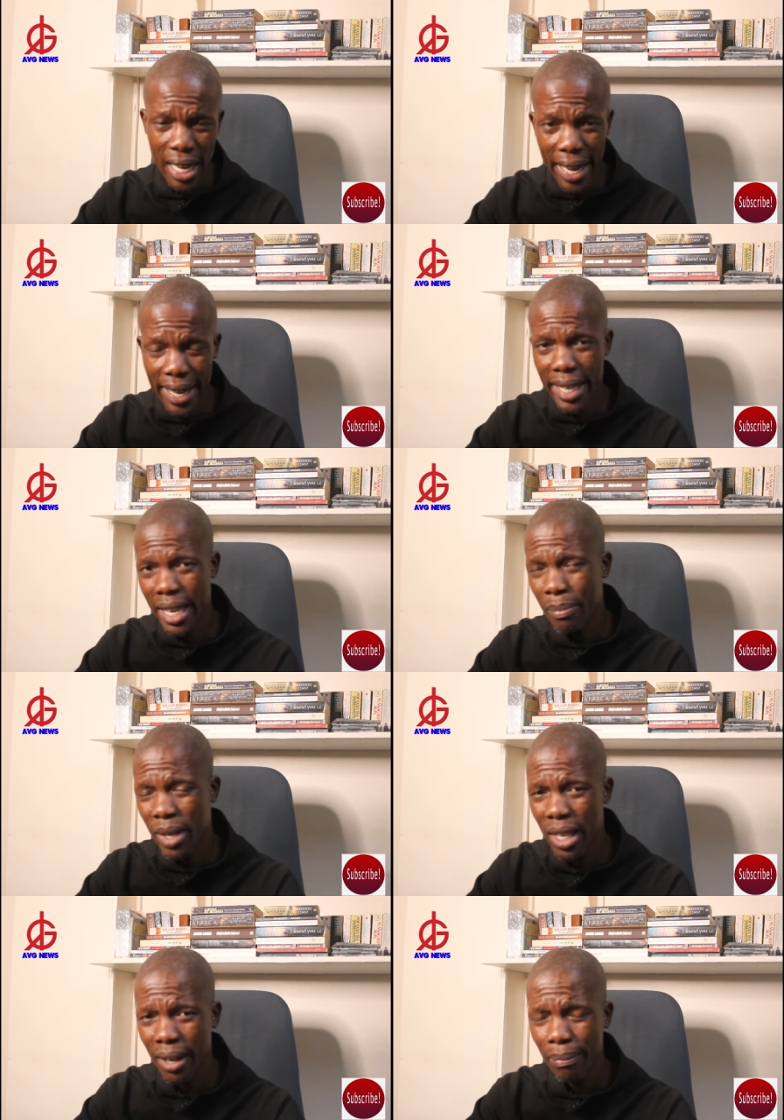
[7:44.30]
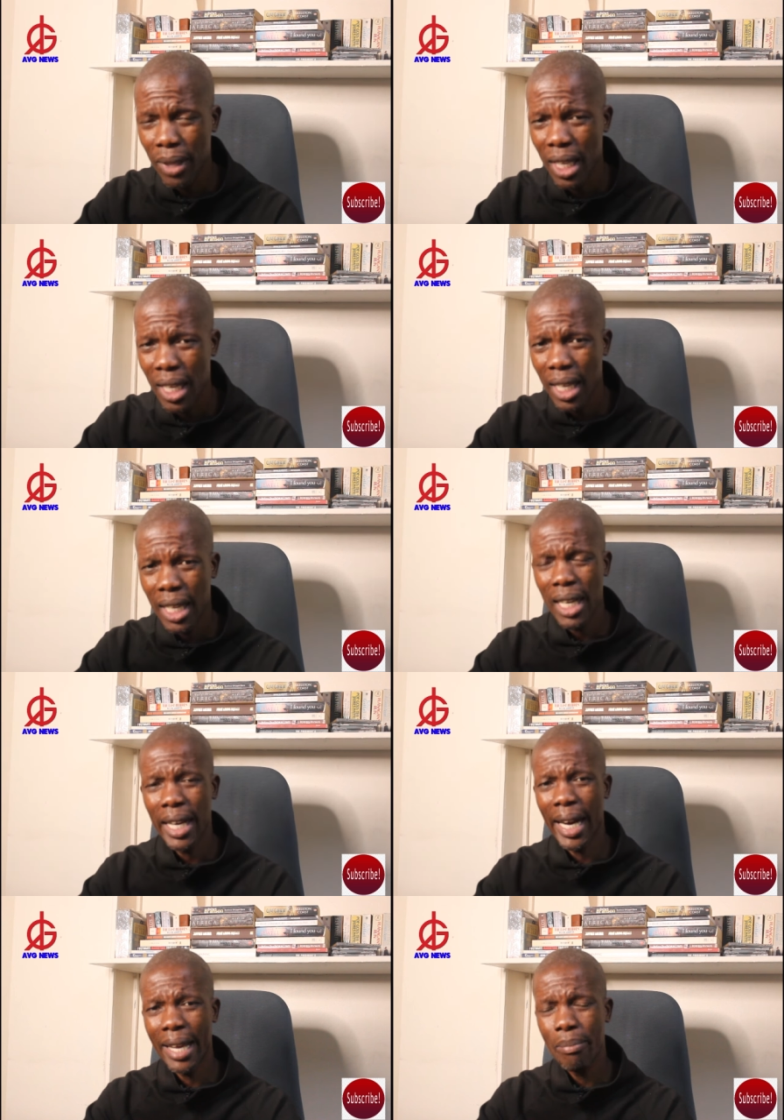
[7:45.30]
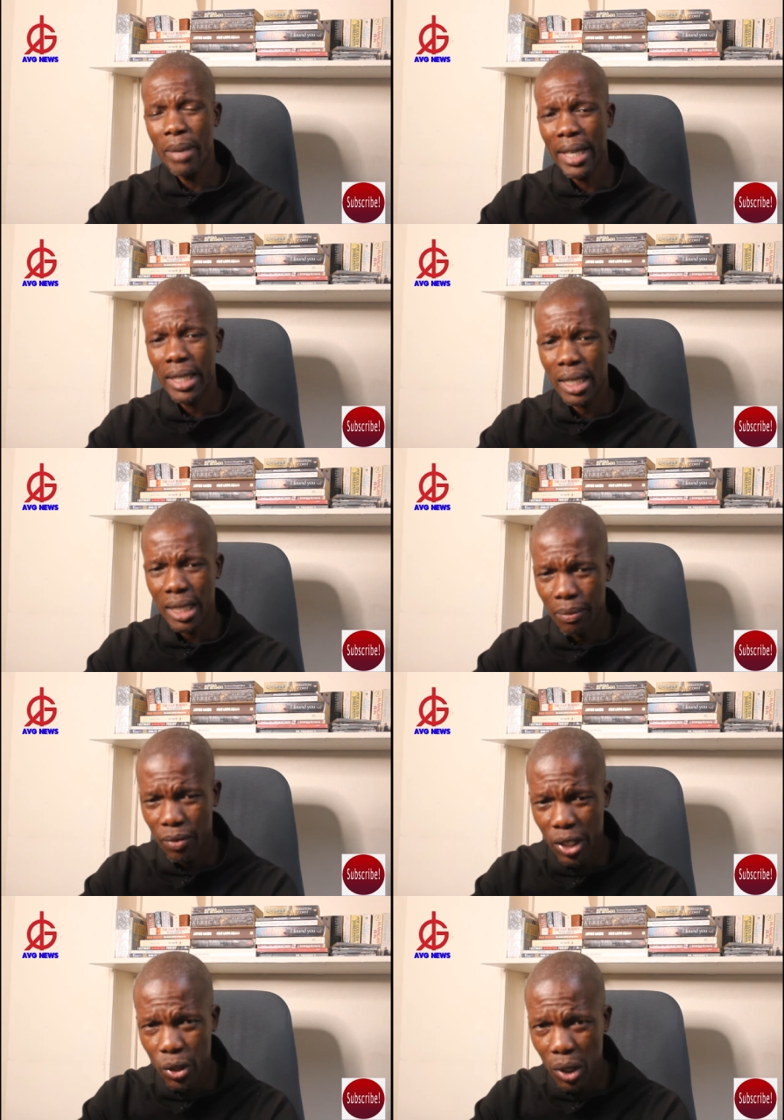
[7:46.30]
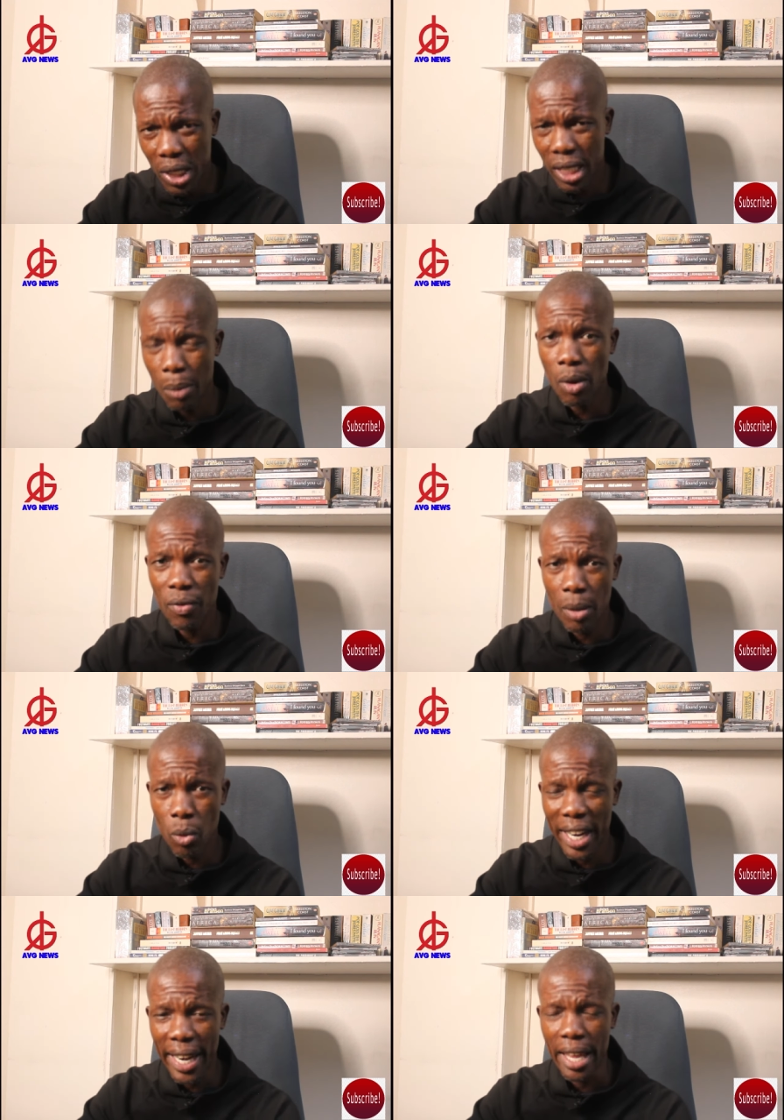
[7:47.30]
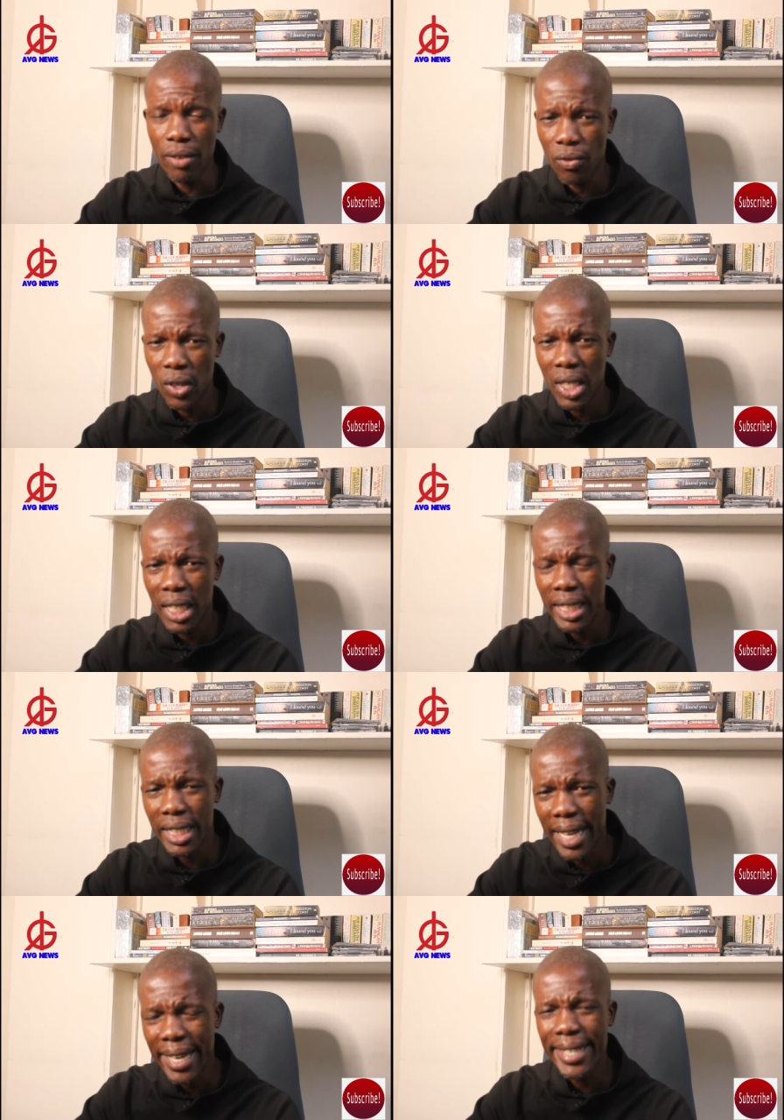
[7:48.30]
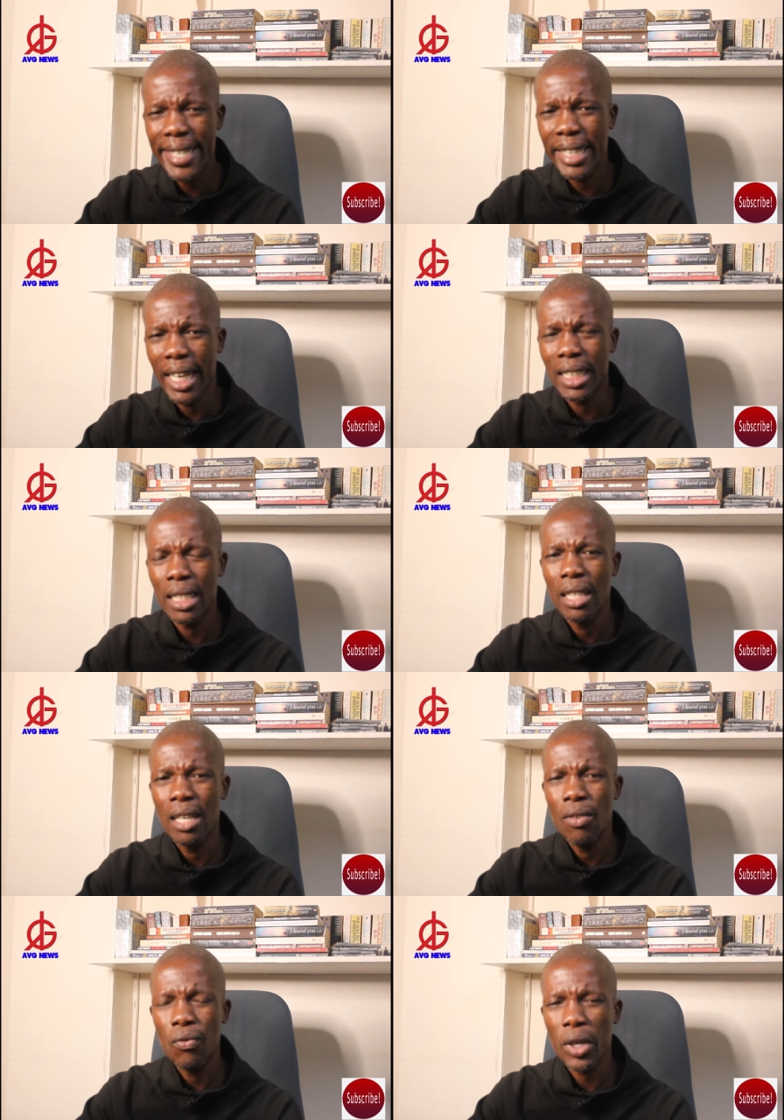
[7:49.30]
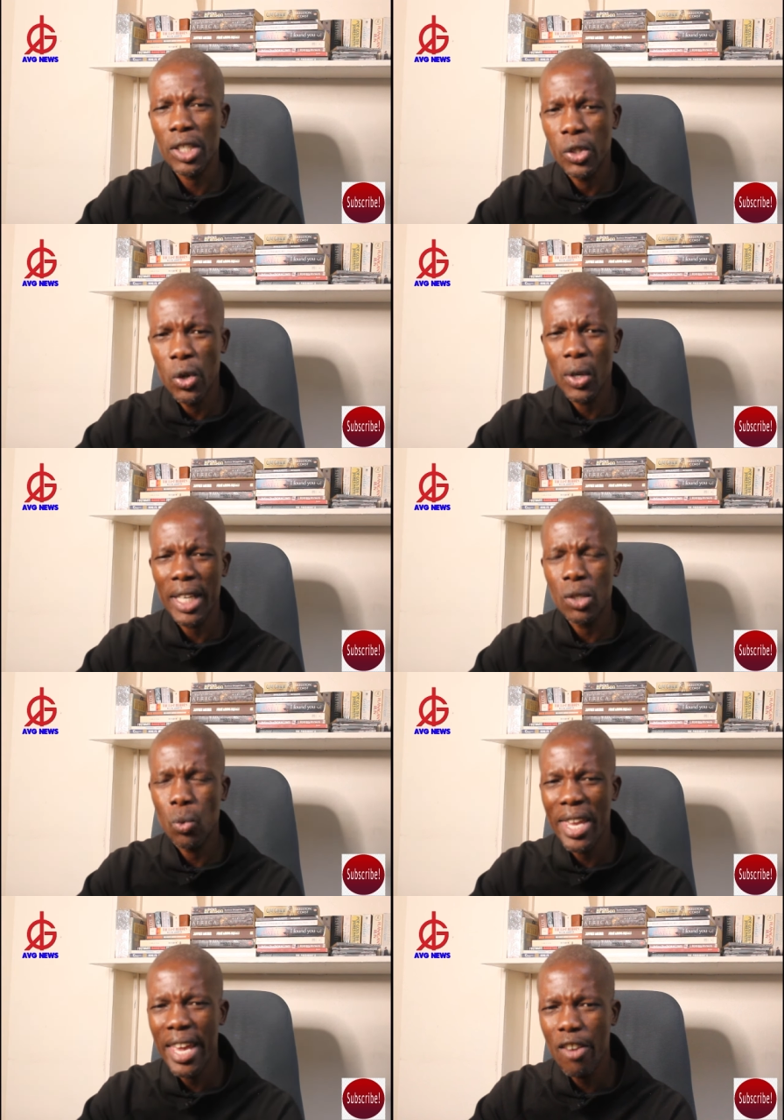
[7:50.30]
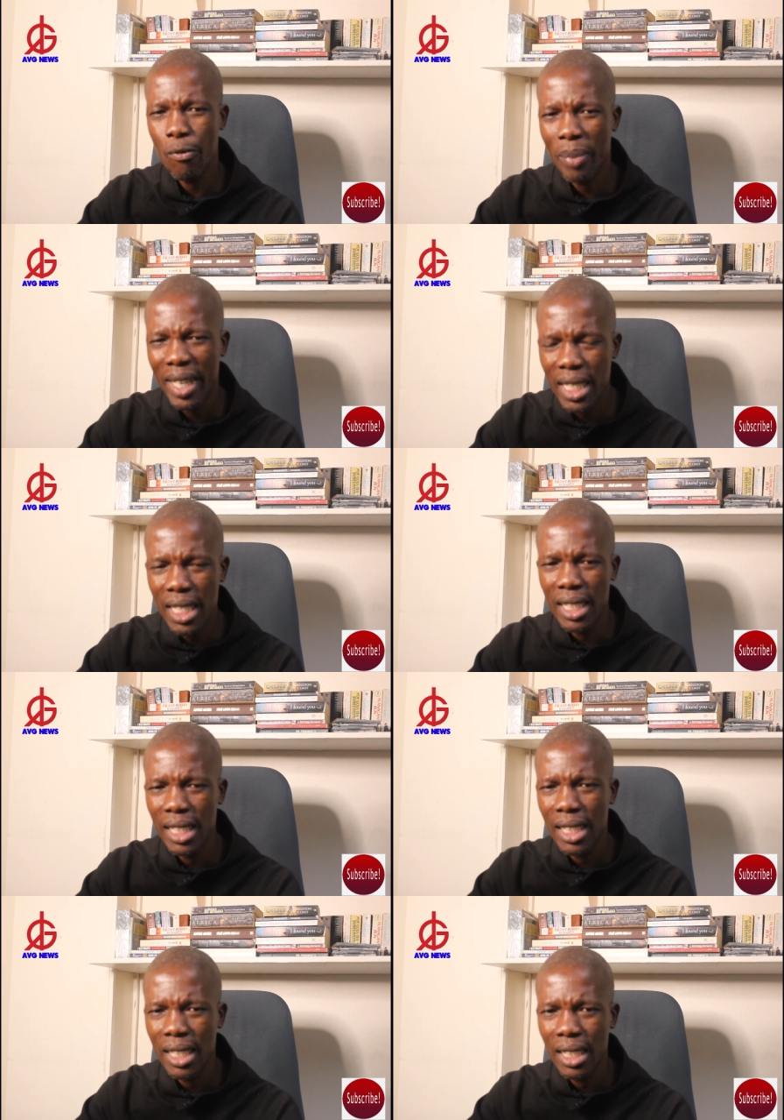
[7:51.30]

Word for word: I came here, I made some videos, some of them were live, stating that for as long as we have parties